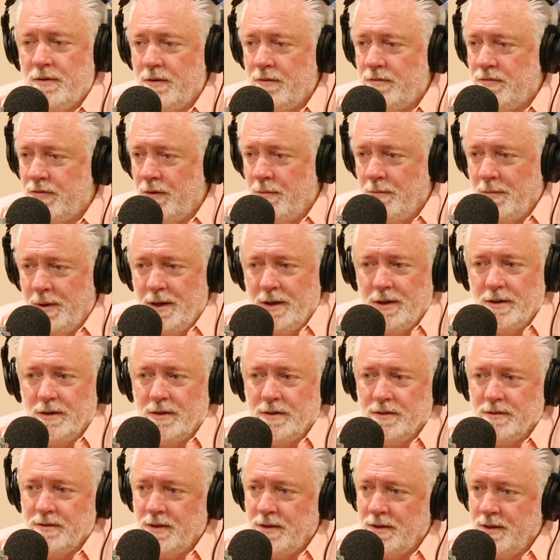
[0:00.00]
for
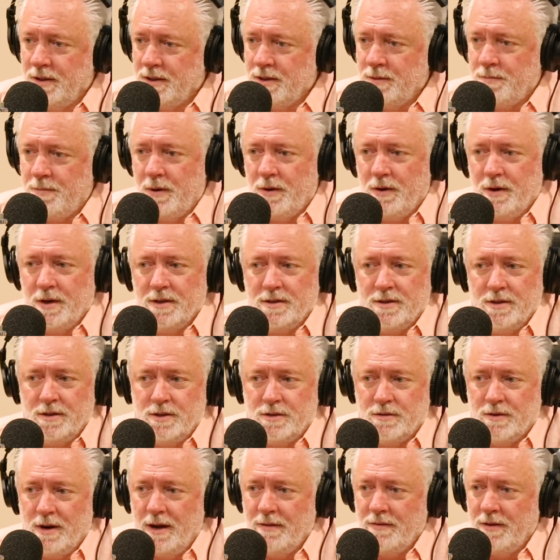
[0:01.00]
meals and the experience and
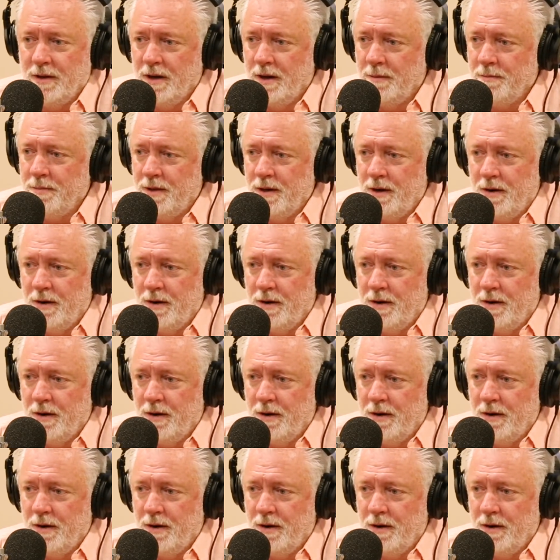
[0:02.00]
driving up